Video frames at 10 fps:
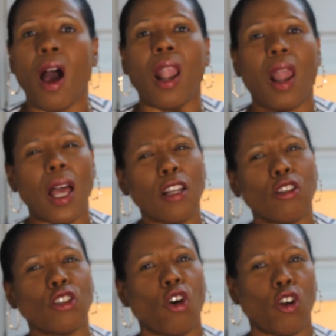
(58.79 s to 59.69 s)
a lot of
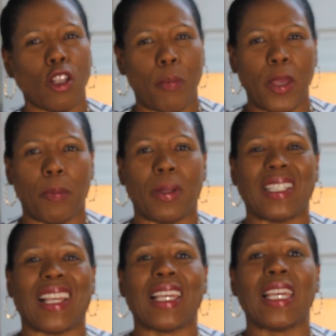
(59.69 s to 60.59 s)
those older people,
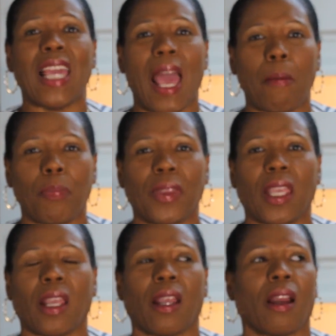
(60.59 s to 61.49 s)
they kept
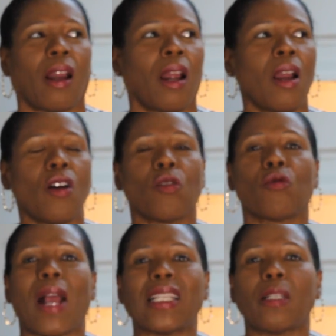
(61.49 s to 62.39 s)
their
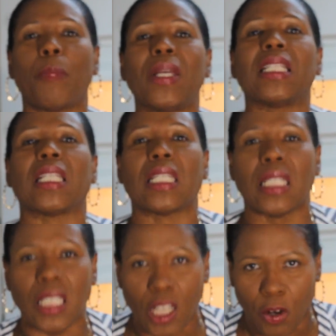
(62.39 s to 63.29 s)
recipes a
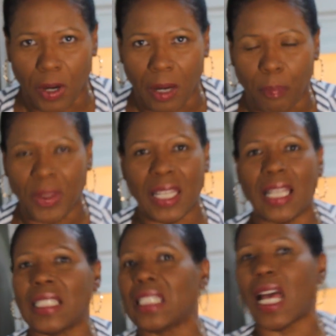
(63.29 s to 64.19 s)
secret. They didn't